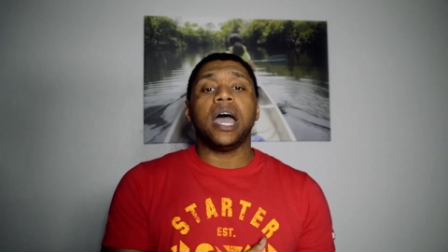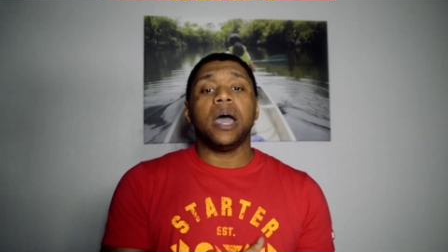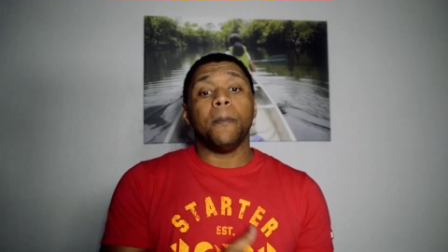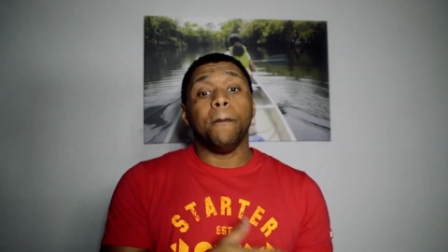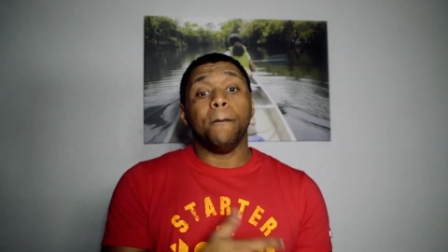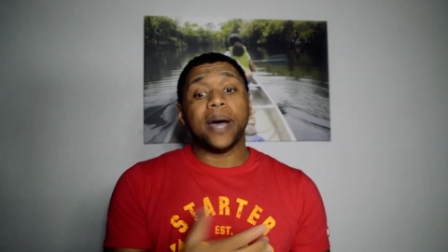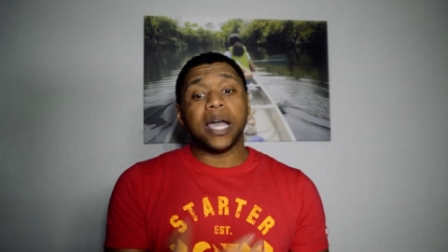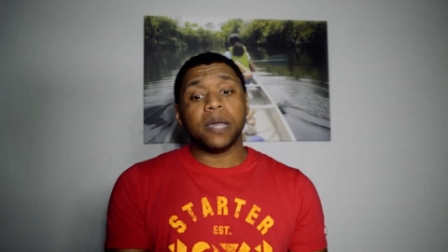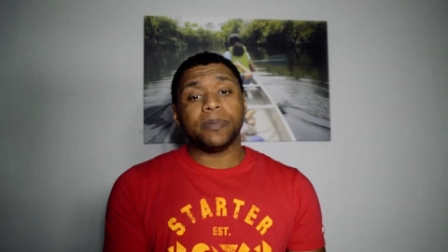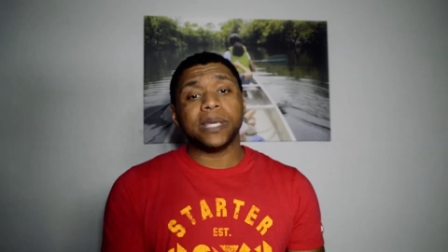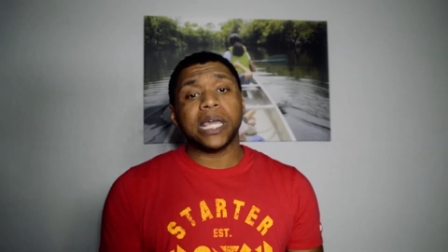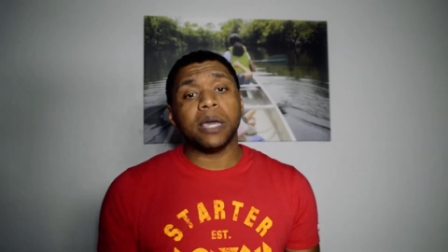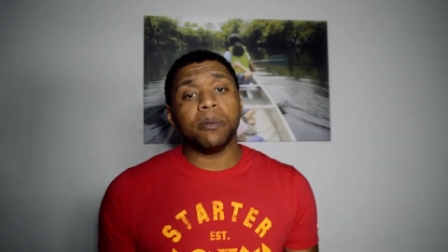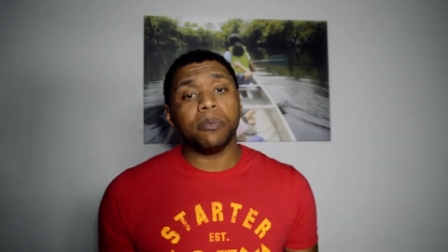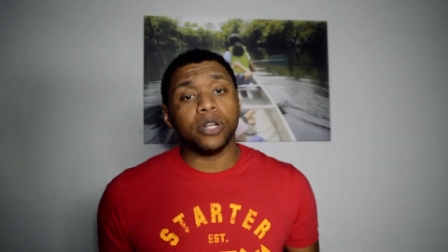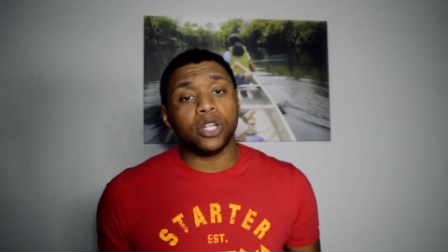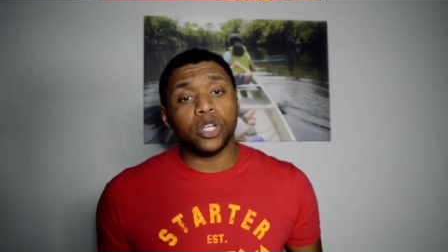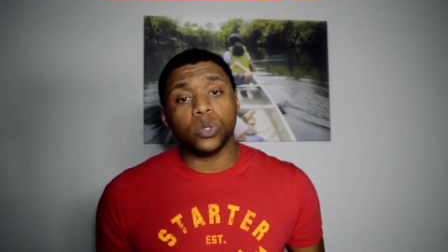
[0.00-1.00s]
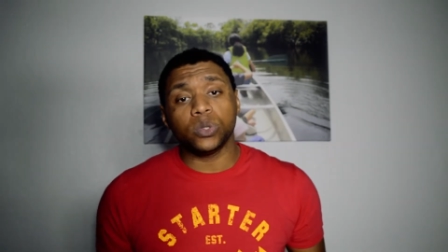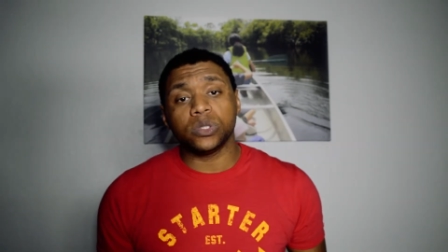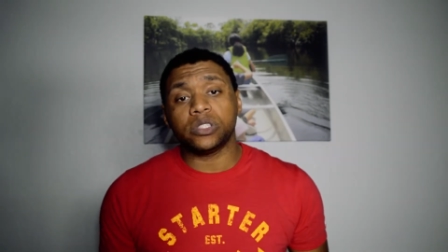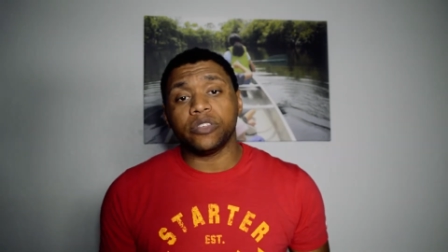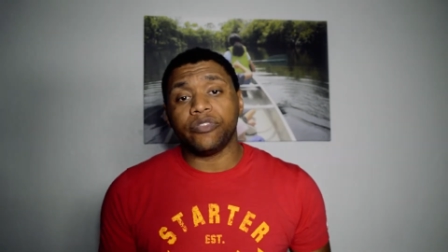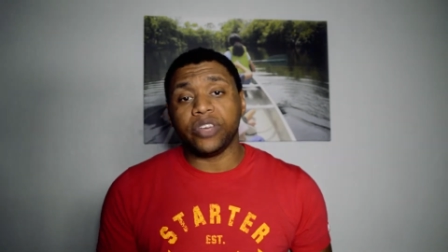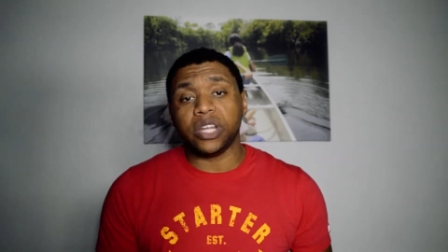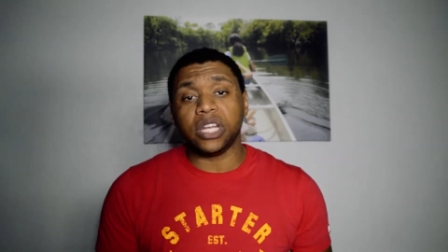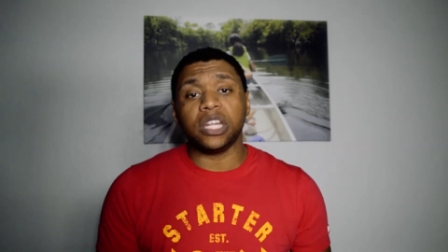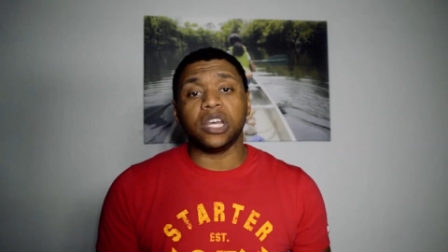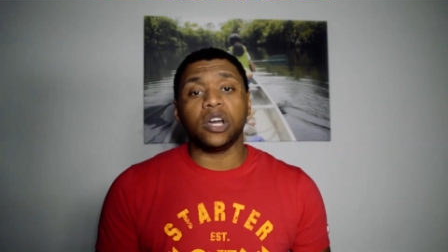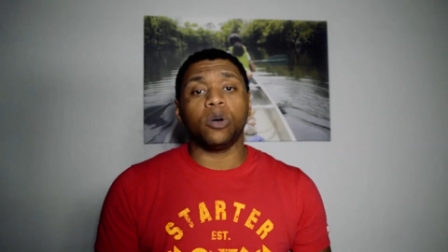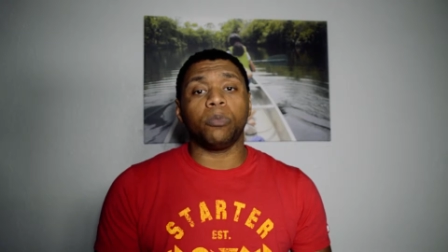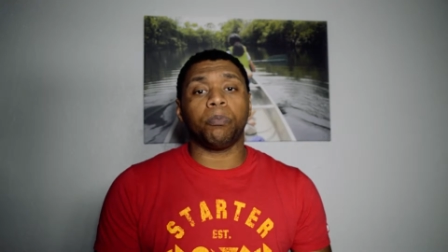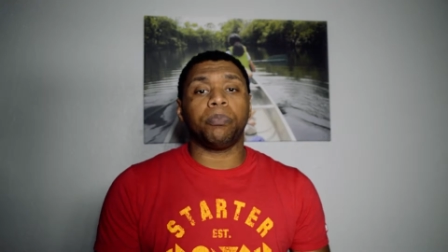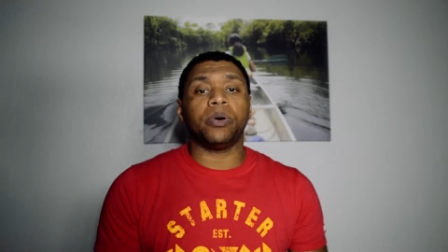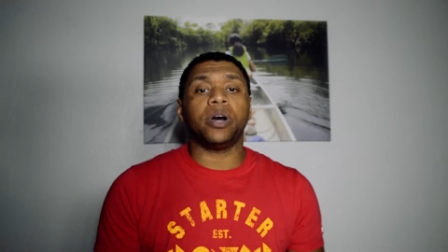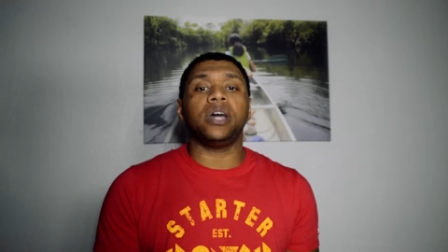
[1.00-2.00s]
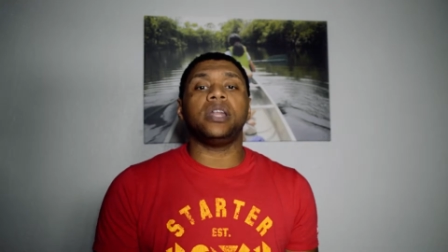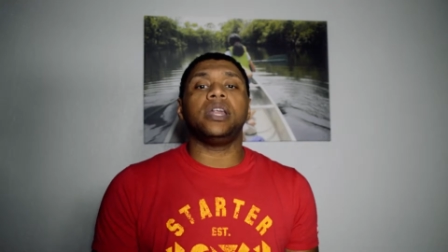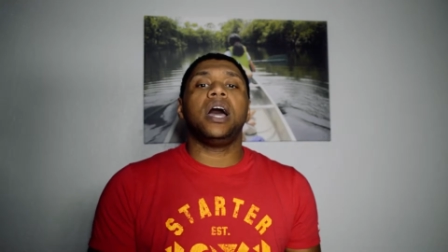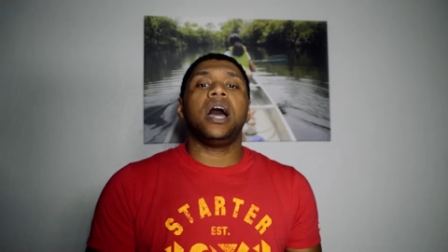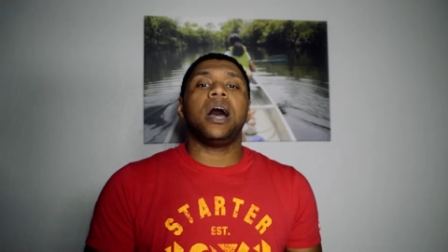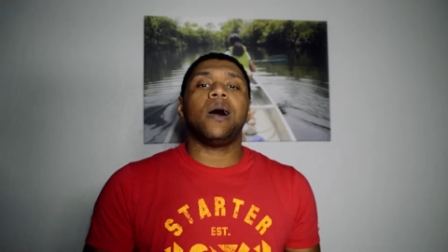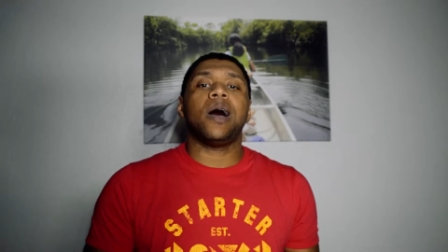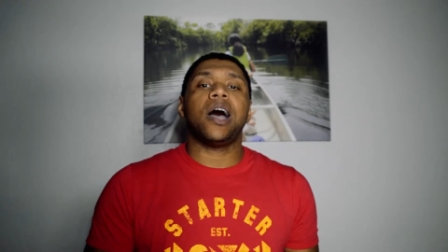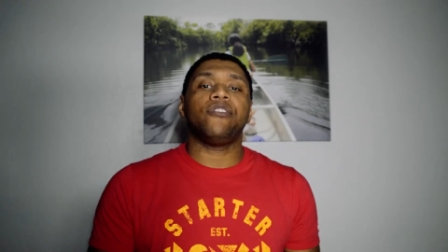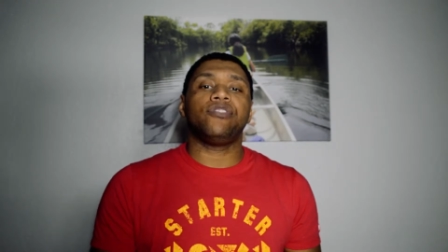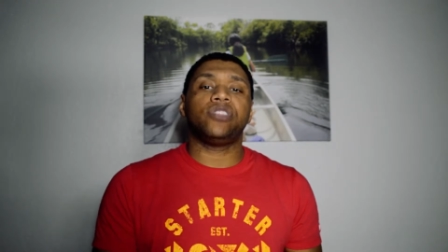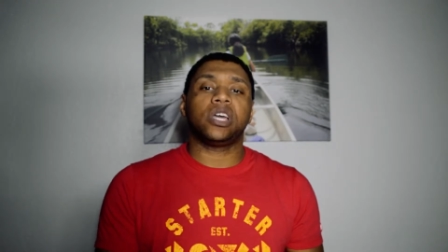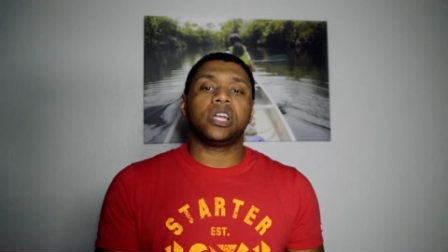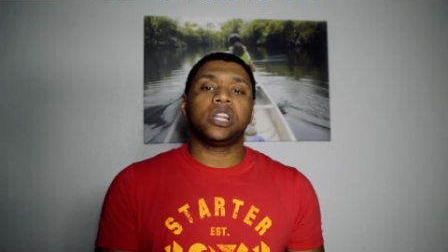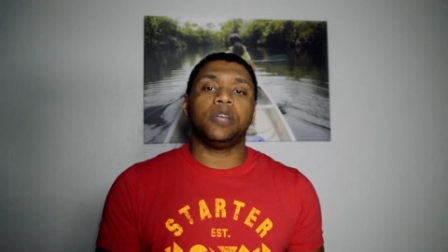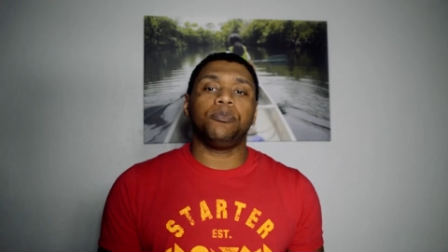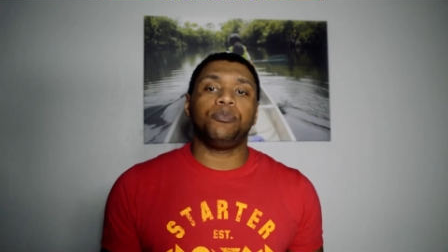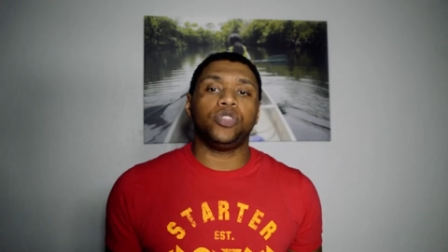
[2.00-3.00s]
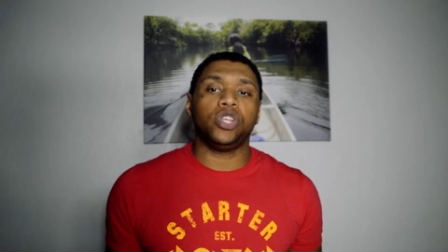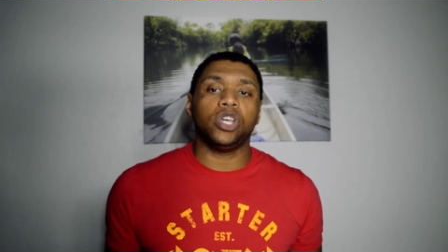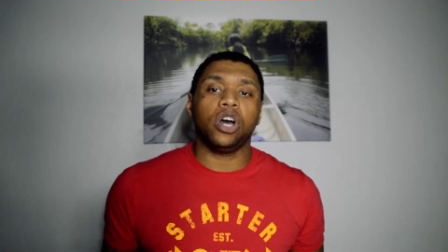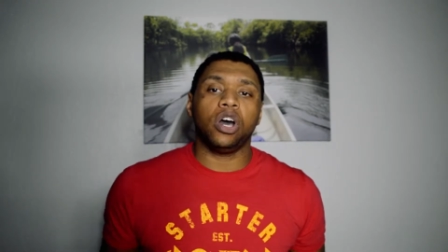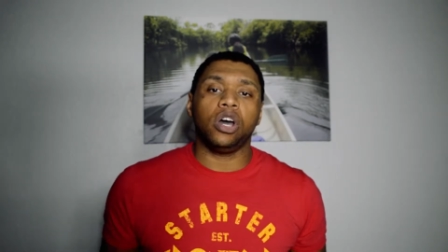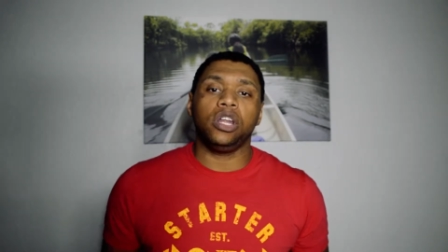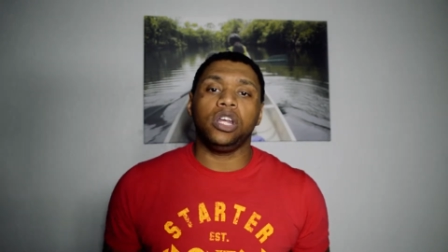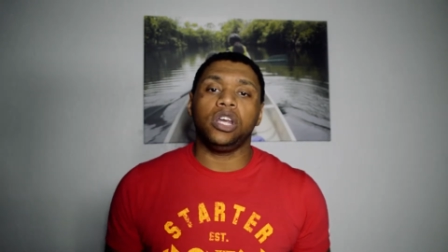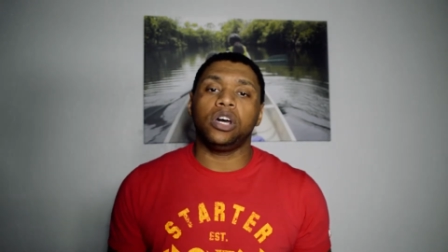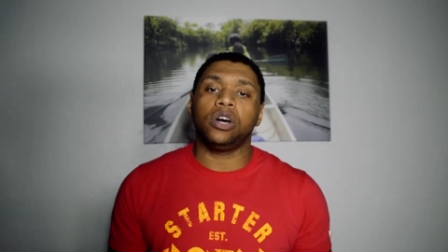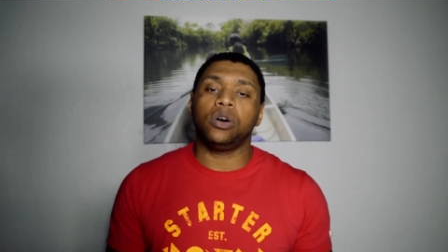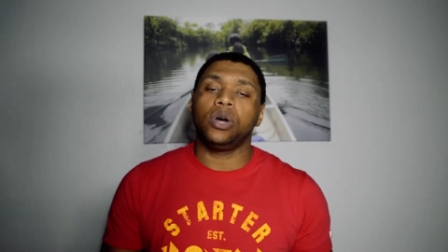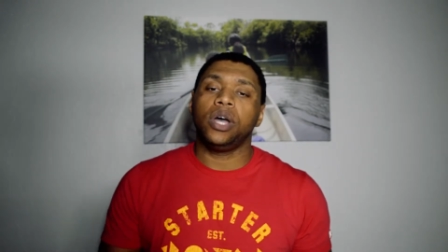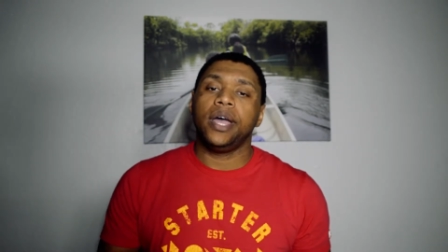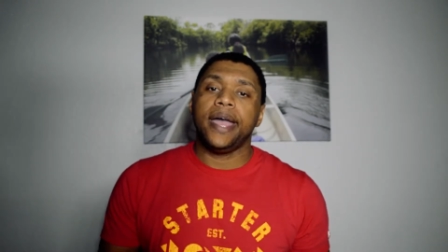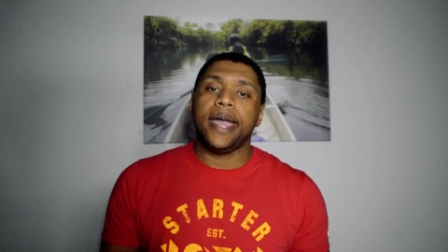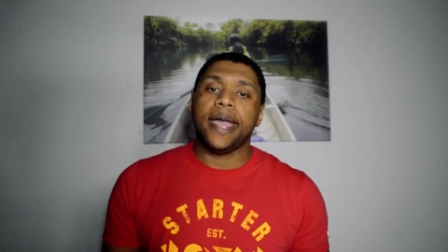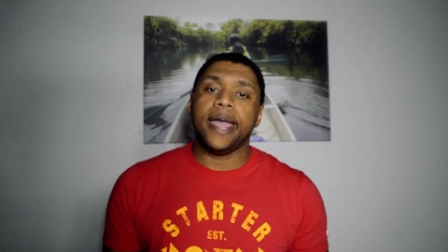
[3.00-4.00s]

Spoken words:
might be able to use the video, but I'll have to clip the audio,